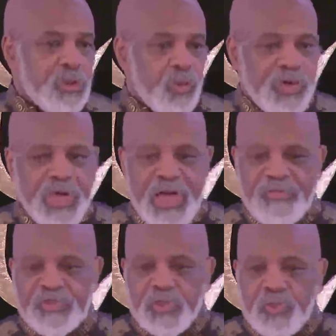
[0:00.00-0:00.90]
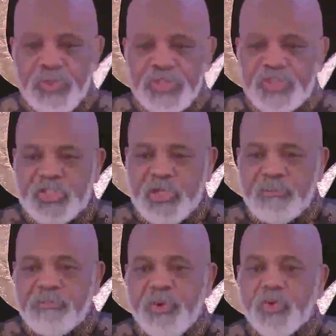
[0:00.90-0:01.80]
we have to reach
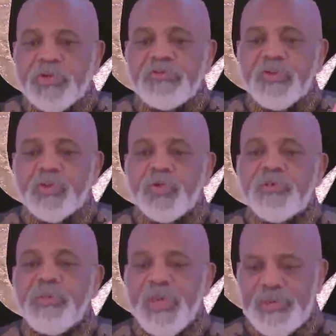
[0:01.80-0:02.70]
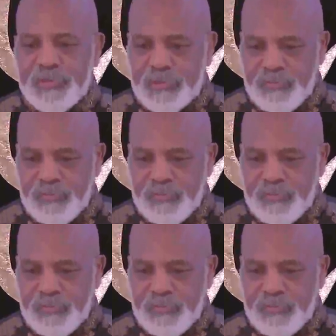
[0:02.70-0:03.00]
some point of agreement.